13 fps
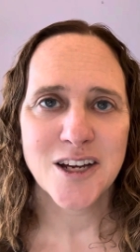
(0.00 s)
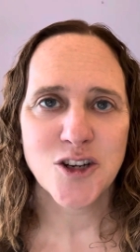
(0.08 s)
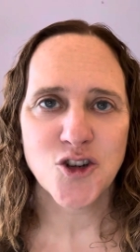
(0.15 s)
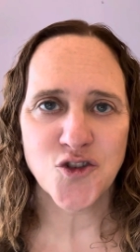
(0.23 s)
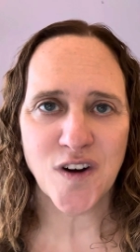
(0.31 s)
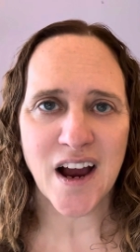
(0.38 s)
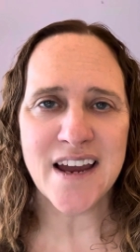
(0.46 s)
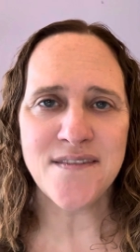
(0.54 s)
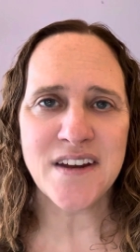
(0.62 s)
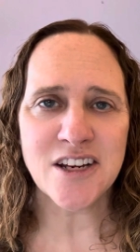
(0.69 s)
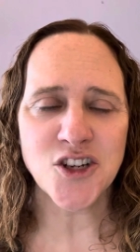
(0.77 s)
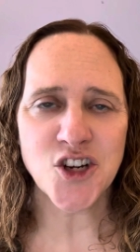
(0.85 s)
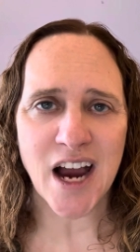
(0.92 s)

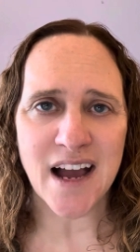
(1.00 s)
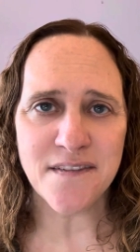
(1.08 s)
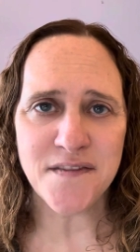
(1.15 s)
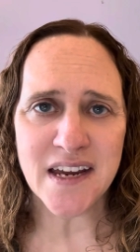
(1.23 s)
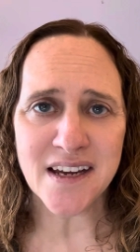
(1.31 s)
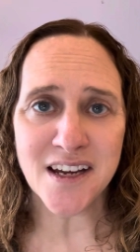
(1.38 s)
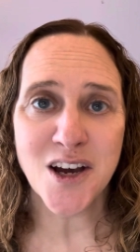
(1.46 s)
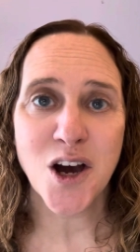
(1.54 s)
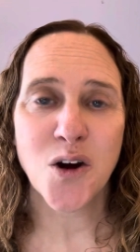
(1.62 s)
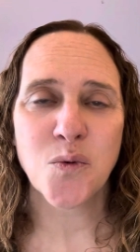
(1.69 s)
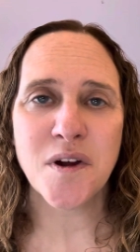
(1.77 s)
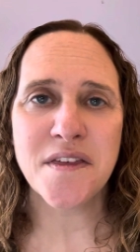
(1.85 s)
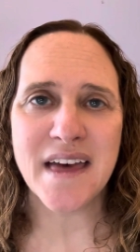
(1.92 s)
driving traffic
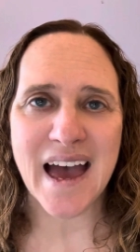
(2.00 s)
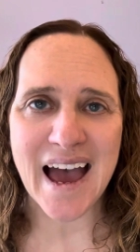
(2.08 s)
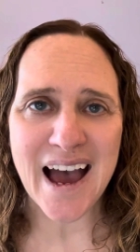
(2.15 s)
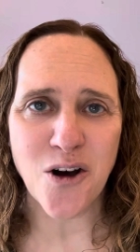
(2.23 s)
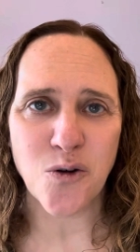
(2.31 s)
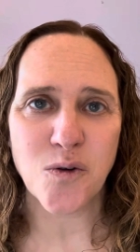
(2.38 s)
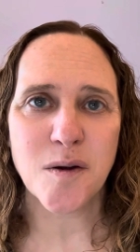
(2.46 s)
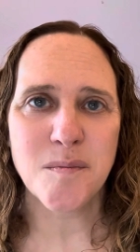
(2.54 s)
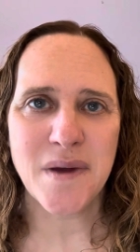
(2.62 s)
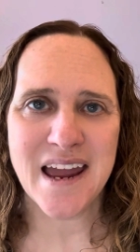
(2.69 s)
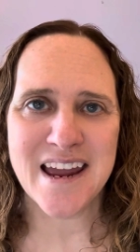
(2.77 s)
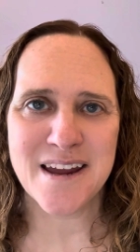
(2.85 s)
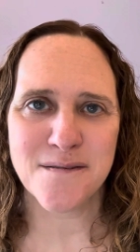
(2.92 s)
without
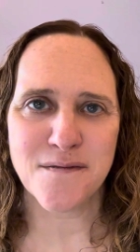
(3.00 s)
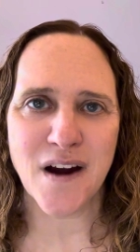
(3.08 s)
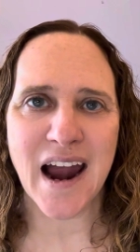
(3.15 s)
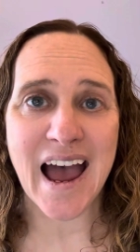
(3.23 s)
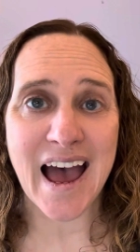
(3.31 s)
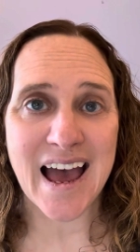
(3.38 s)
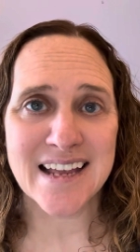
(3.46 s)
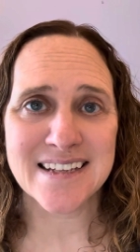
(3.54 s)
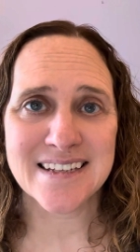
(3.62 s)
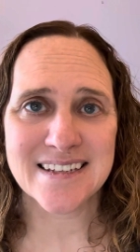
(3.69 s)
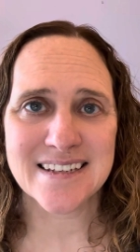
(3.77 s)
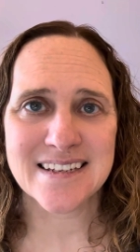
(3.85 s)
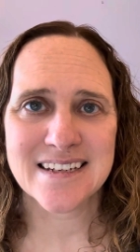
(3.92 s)
paying for
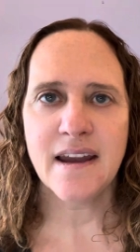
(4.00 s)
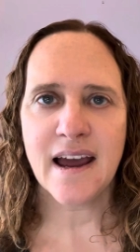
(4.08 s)
ads.